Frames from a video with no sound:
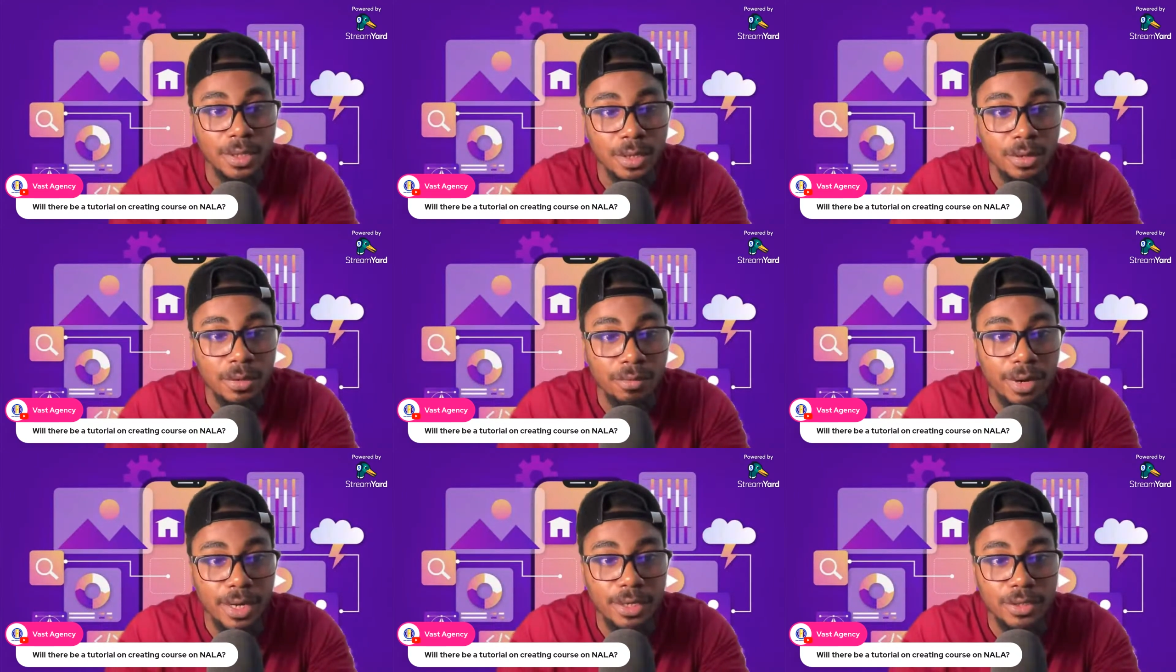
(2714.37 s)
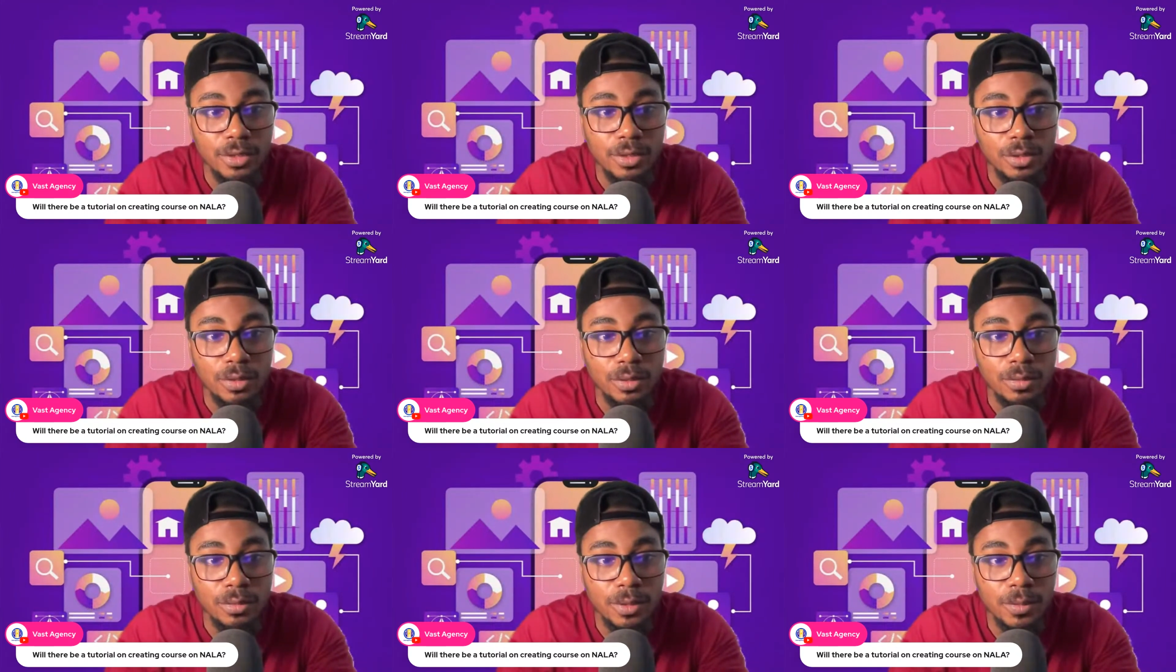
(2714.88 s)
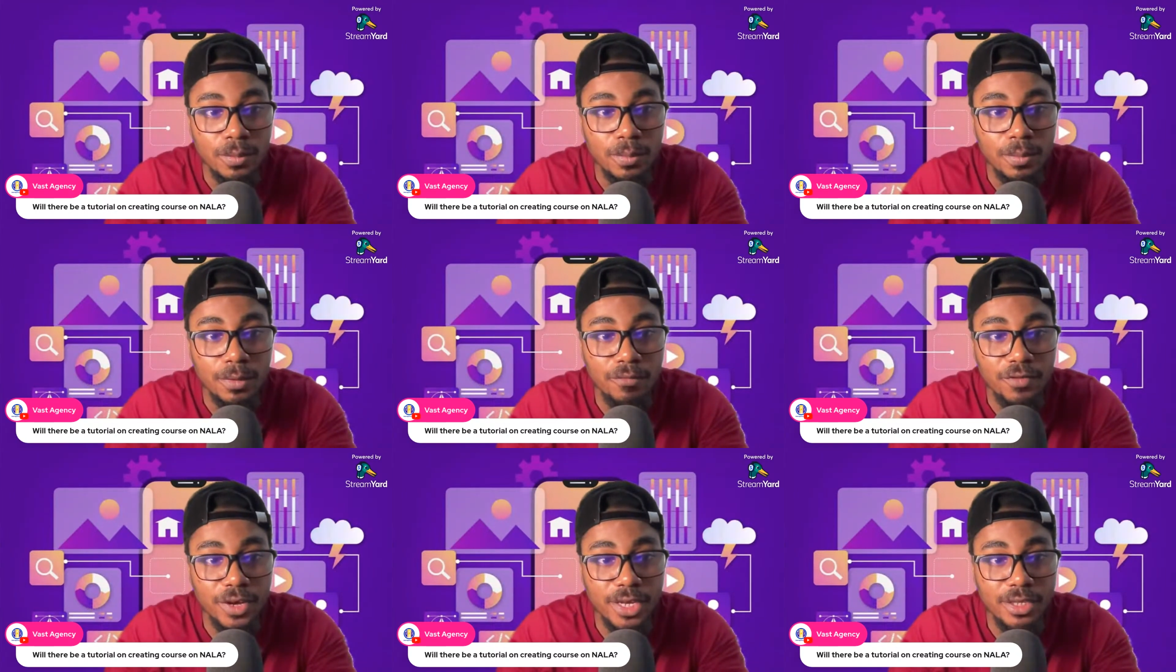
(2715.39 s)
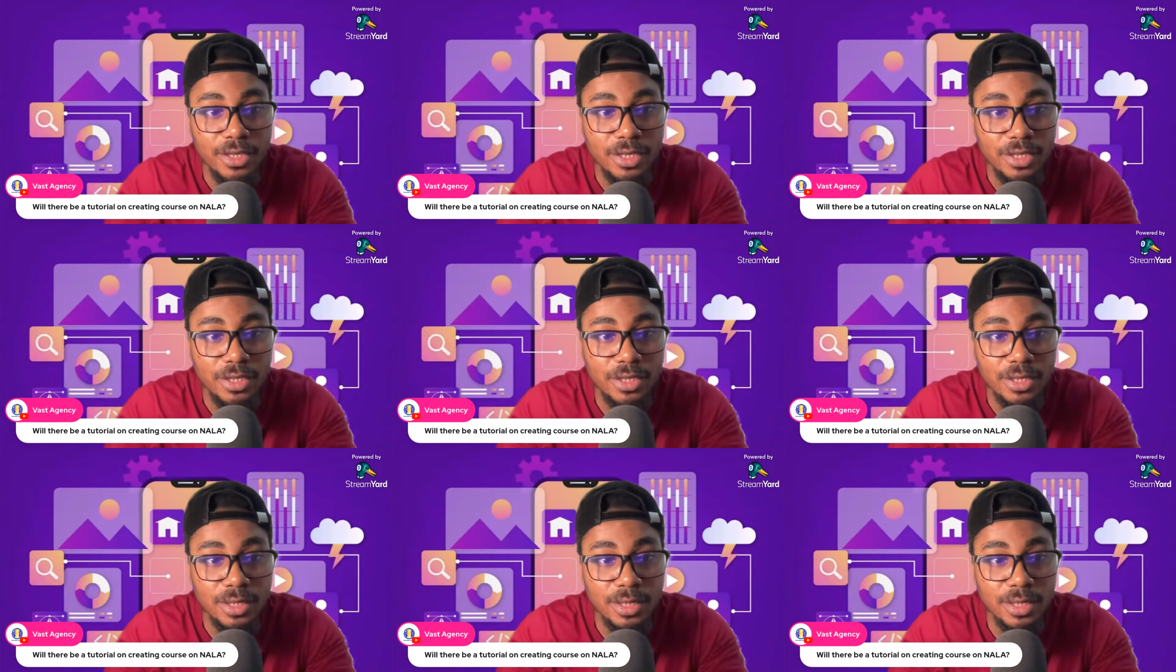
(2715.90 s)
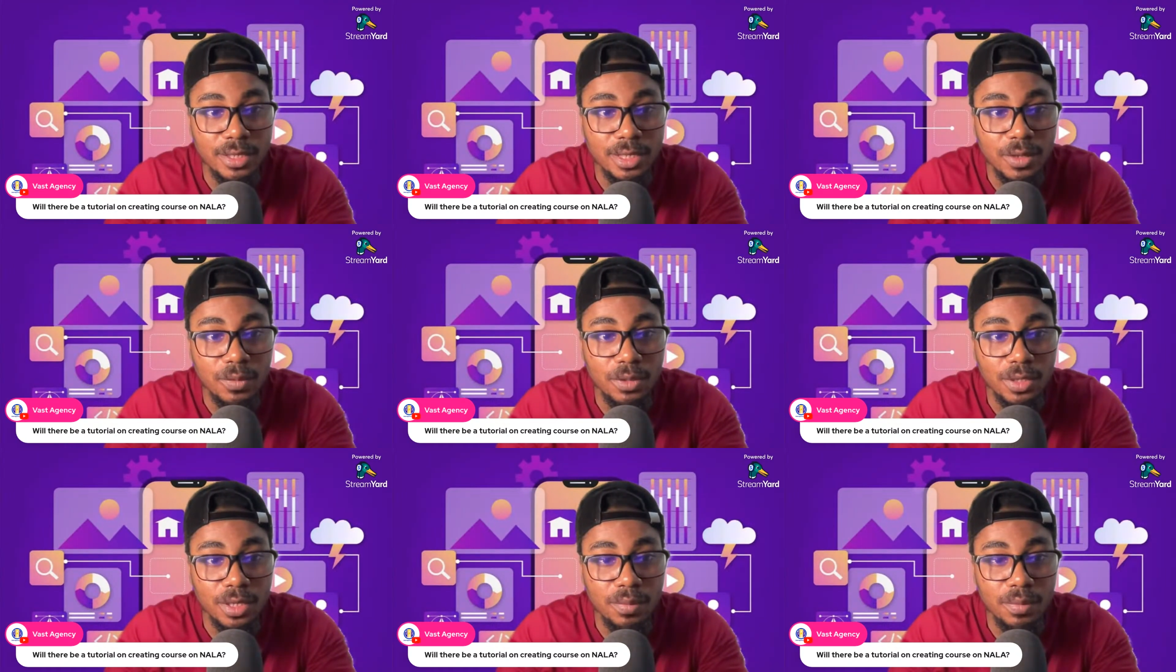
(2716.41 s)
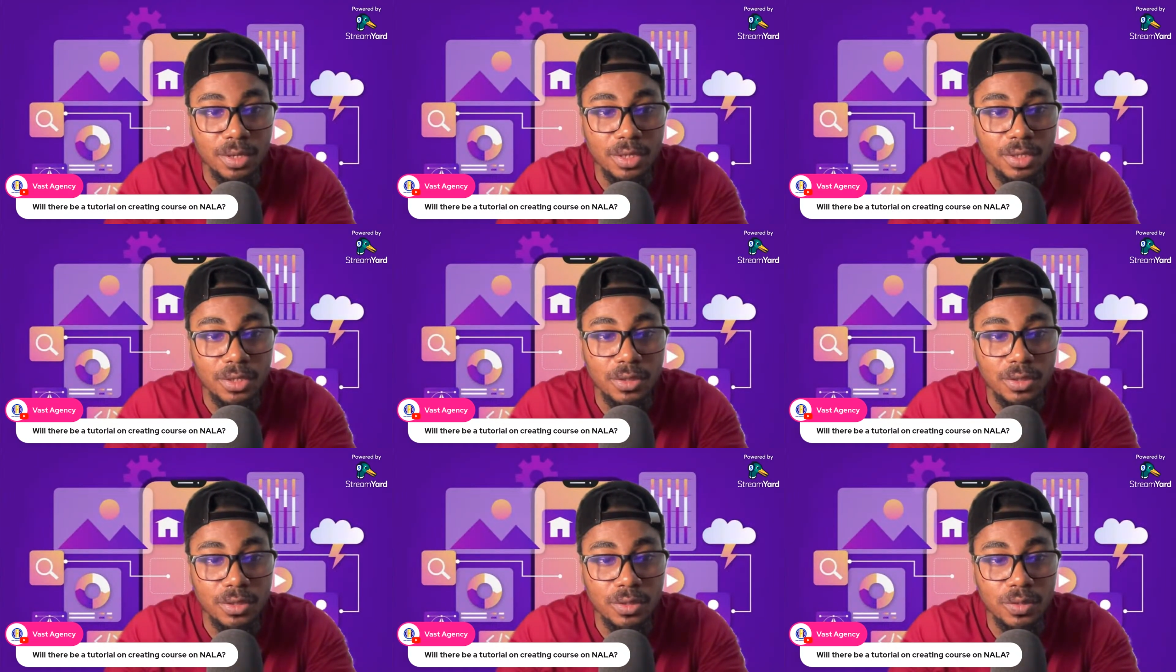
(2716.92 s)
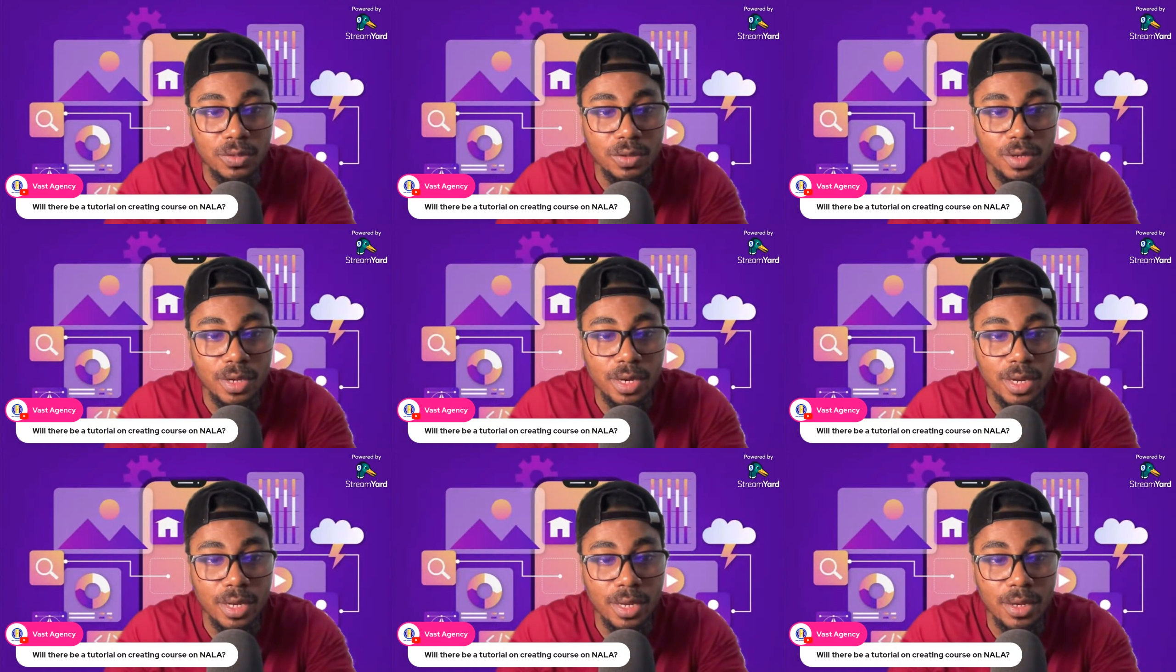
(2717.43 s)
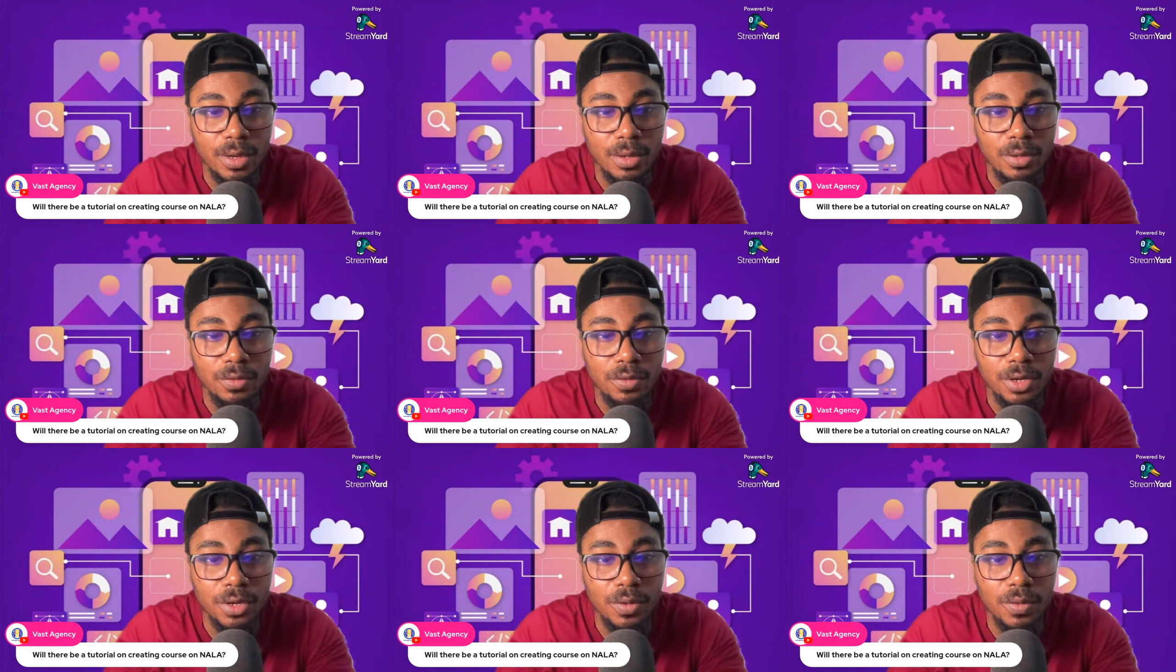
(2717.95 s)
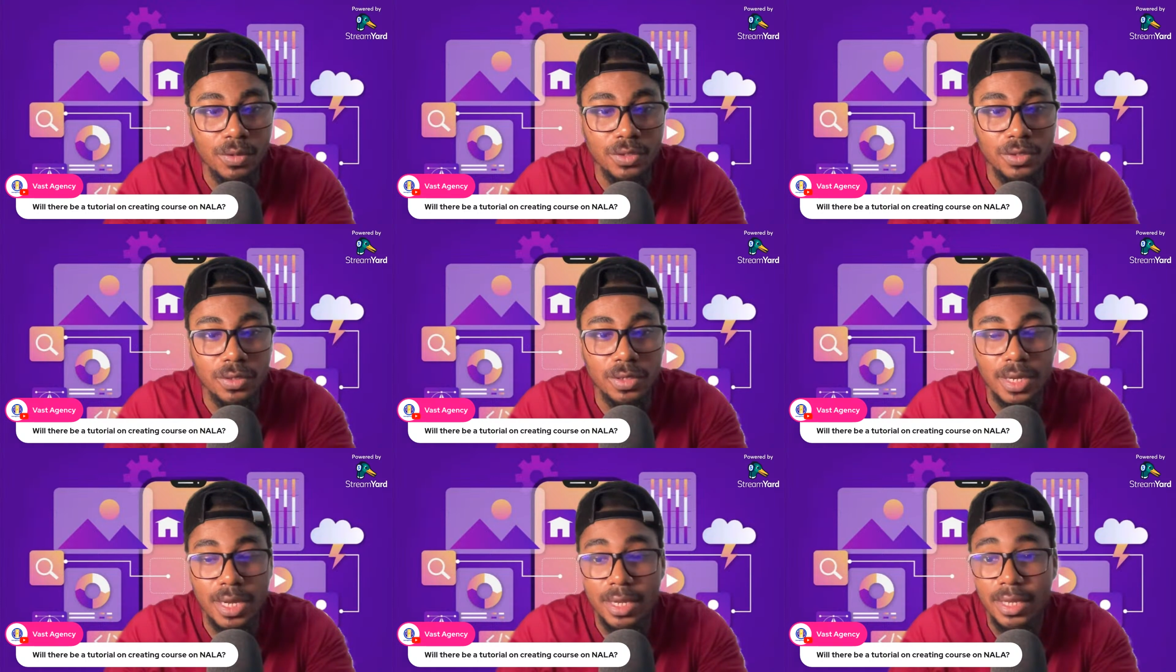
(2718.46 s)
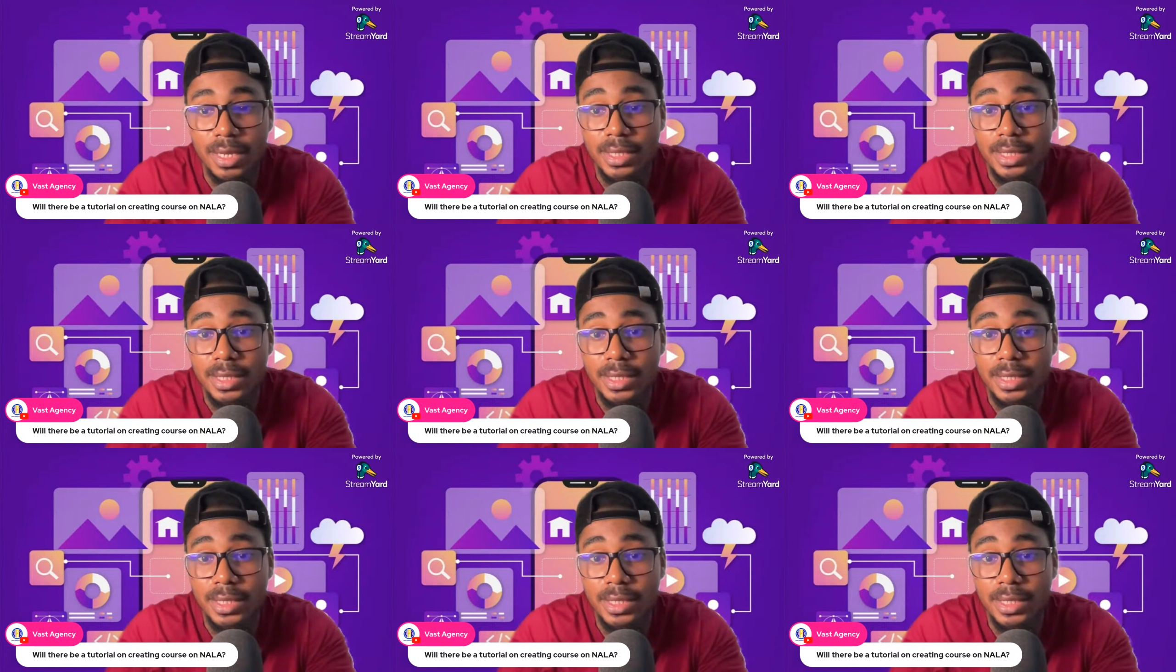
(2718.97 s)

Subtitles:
right? So some vast agency is saying, will there be tutorial on creating courses on Nala?